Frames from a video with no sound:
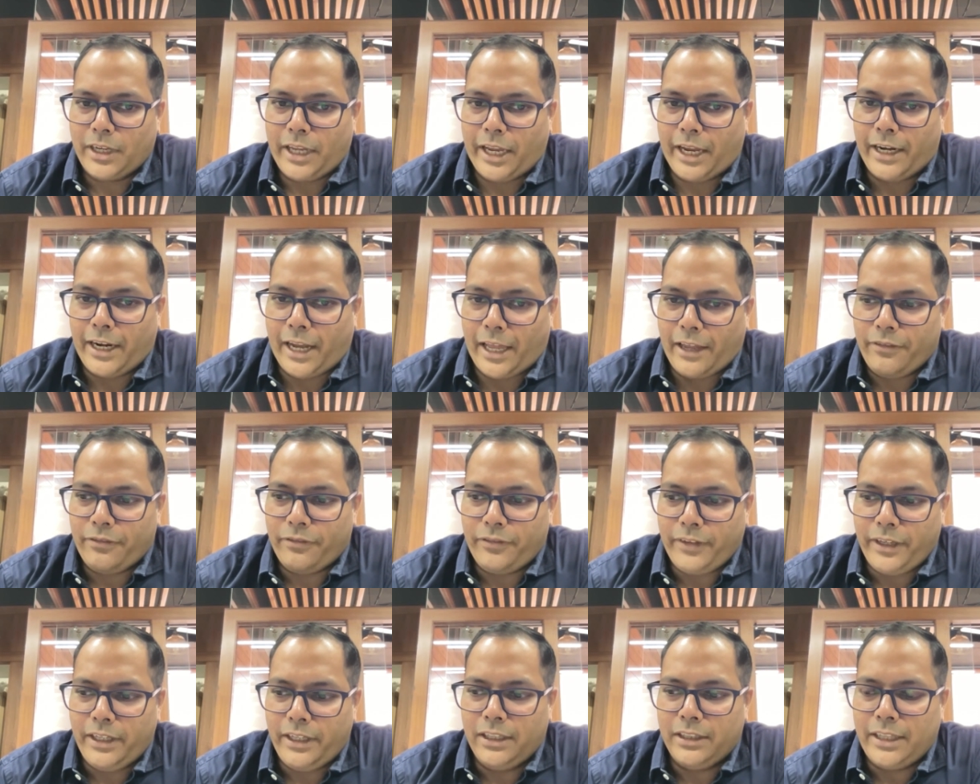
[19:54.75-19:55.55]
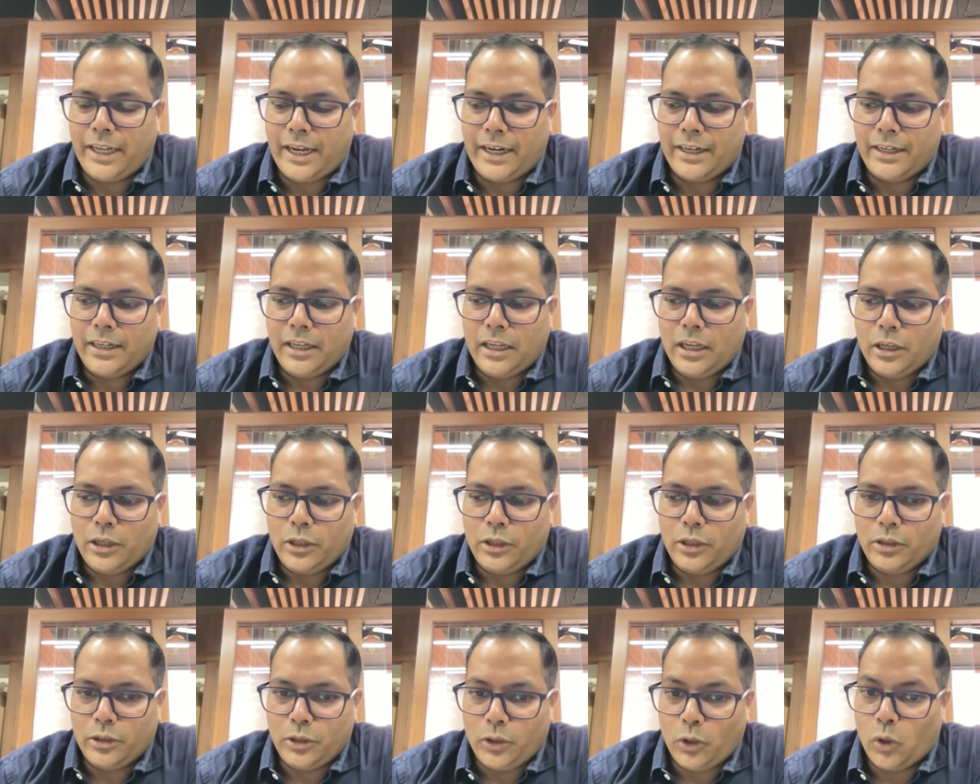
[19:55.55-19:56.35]
and i feel that
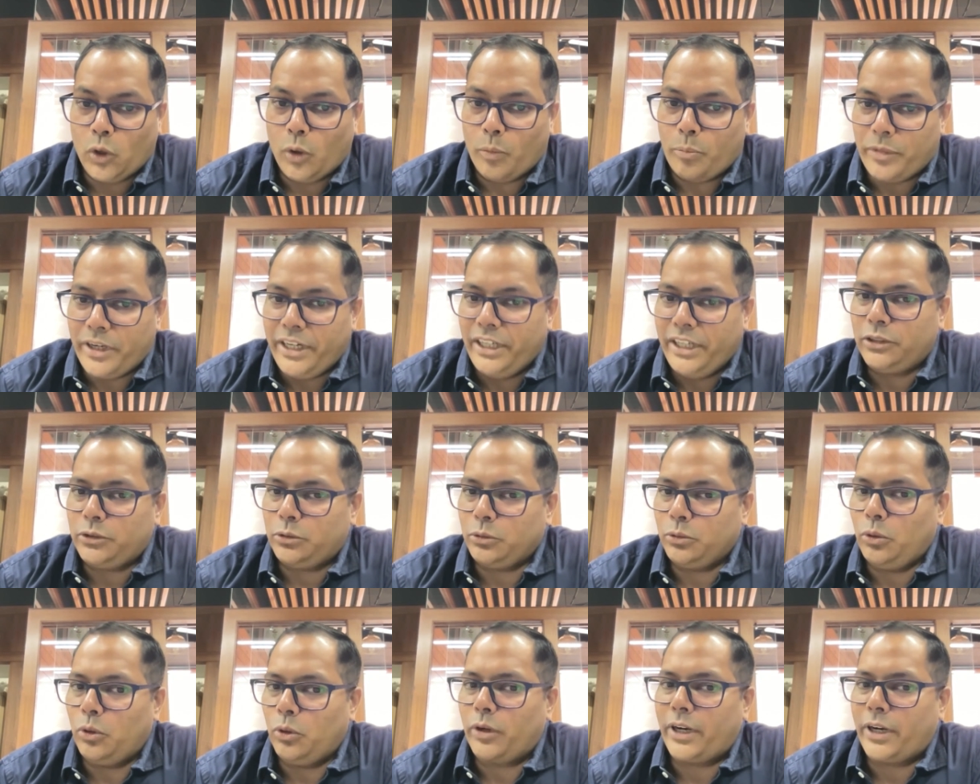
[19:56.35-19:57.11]
europe needs to